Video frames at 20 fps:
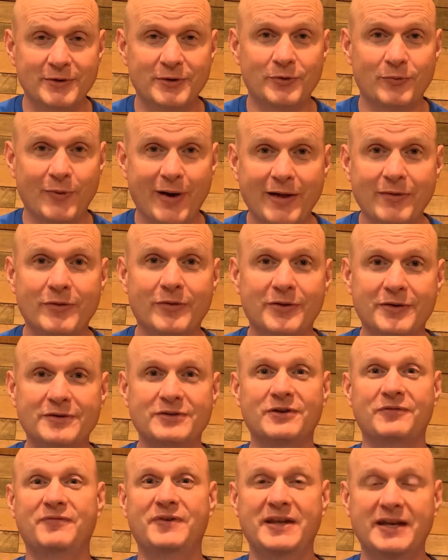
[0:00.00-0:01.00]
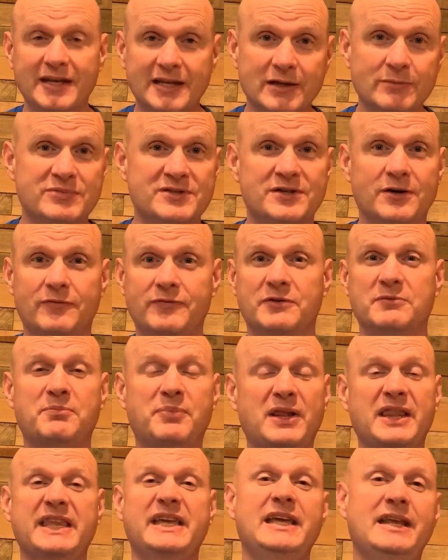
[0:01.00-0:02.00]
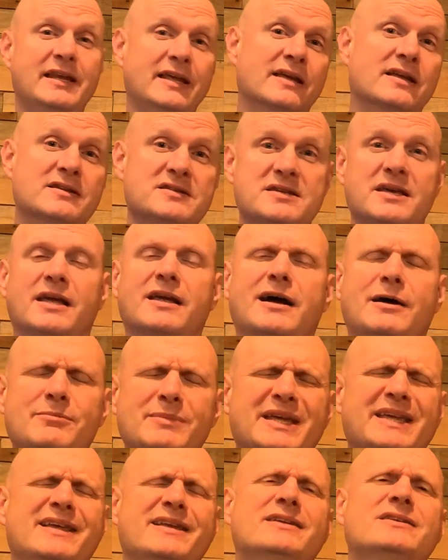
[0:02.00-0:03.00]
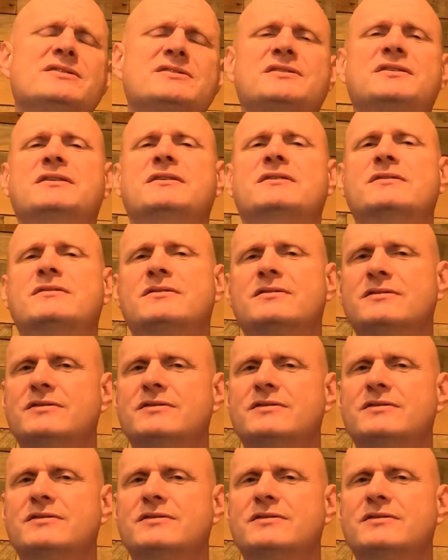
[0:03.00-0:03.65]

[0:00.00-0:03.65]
rather than defending himself and pleading and saying, I'm innocent,